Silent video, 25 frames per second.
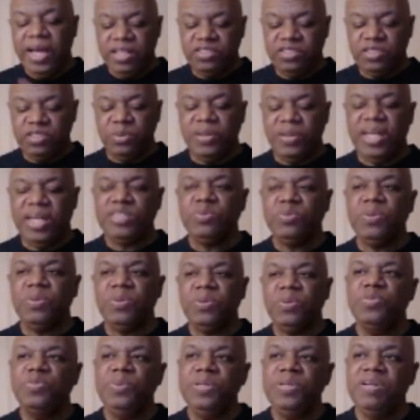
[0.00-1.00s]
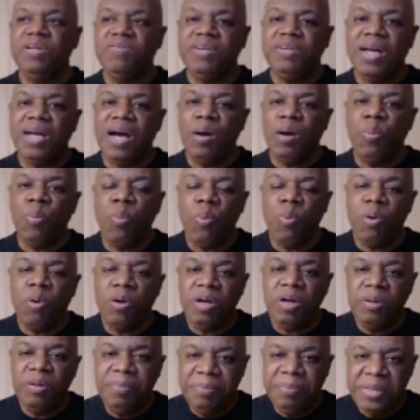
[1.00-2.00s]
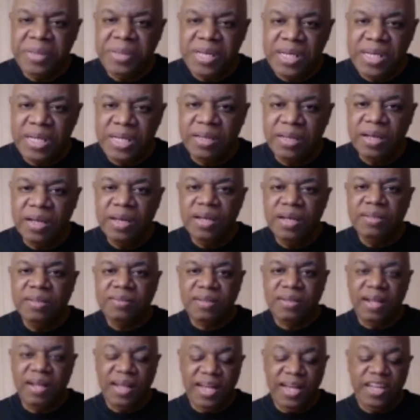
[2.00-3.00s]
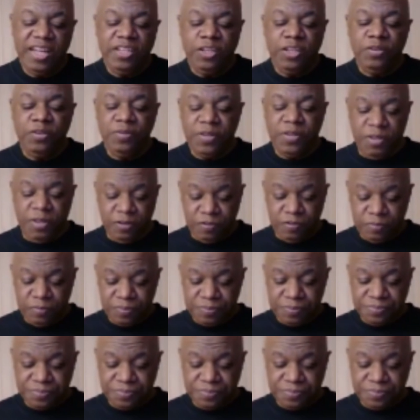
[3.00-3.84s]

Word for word: And so that's what the Spirit of God wanted me to let you know,